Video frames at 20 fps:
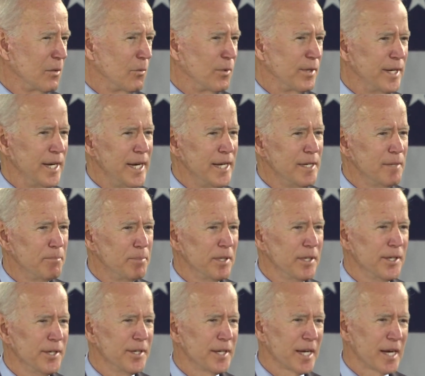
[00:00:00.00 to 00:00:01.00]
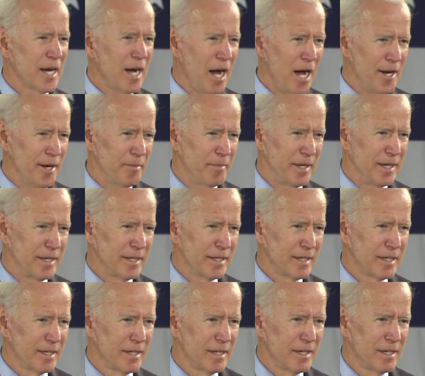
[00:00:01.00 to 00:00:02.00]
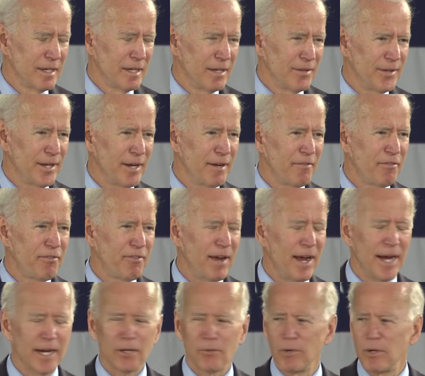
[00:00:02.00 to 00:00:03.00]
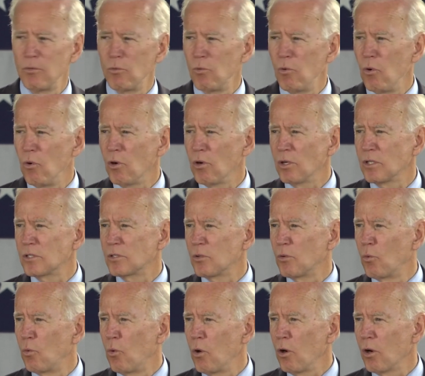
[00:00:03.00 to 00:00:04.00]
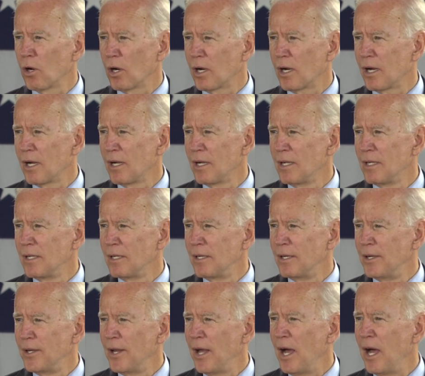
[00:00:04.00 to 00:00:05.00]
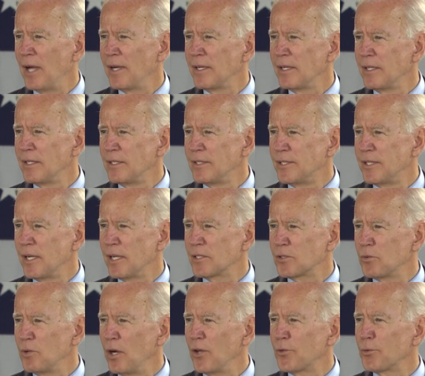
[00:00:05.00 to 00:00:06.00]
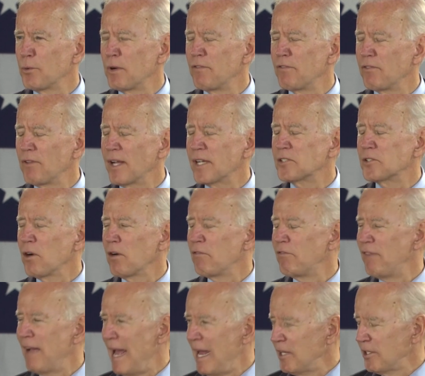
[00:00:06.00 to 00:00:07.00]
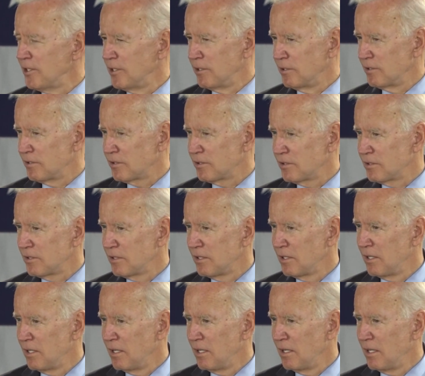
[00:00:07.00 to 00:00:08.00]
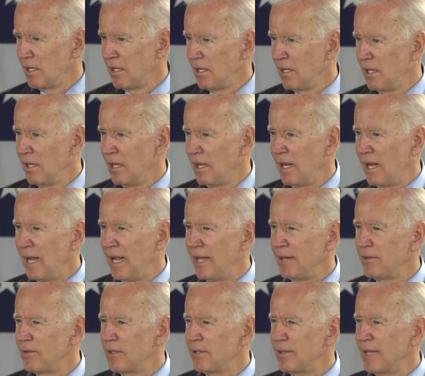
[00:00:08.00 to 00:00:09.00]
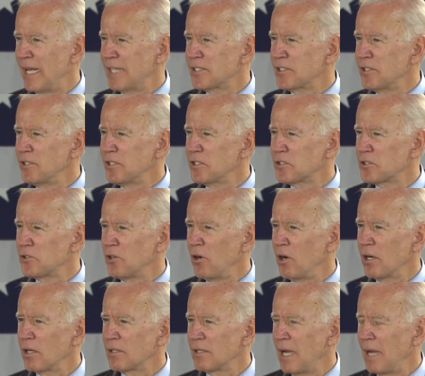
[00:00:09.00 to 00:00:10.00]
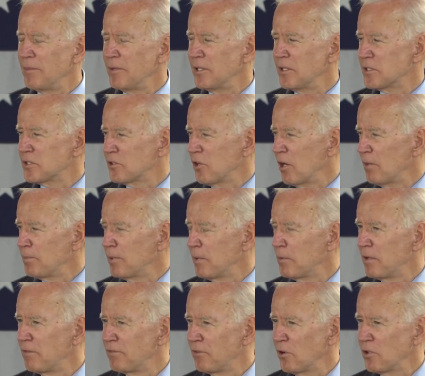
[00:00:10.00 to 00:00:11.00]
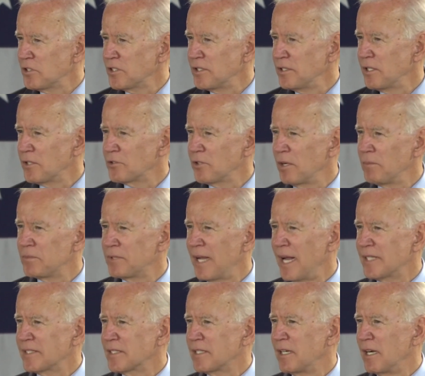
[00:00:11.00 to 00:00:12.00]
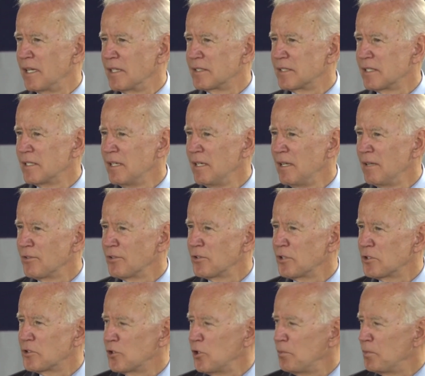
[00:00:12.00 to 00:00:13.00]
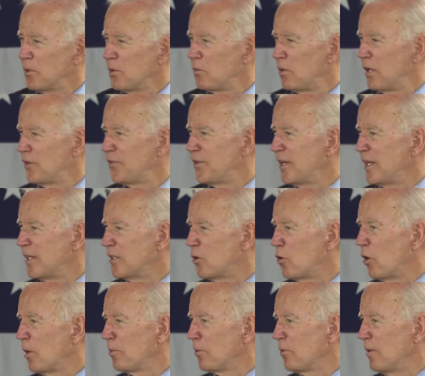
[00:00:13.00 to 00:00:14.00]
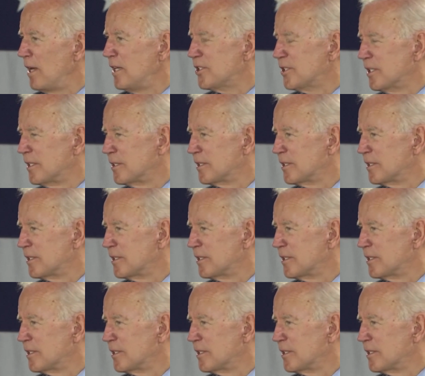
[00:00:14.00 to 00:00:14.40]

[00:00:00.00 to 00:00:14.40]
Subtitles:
We need to build an economy that, in fact, rewards work, not just wealth. It reflects our values. And that's going to start, I'm going to start by reversing the Trump tax cuts for the super wealthy and corporations.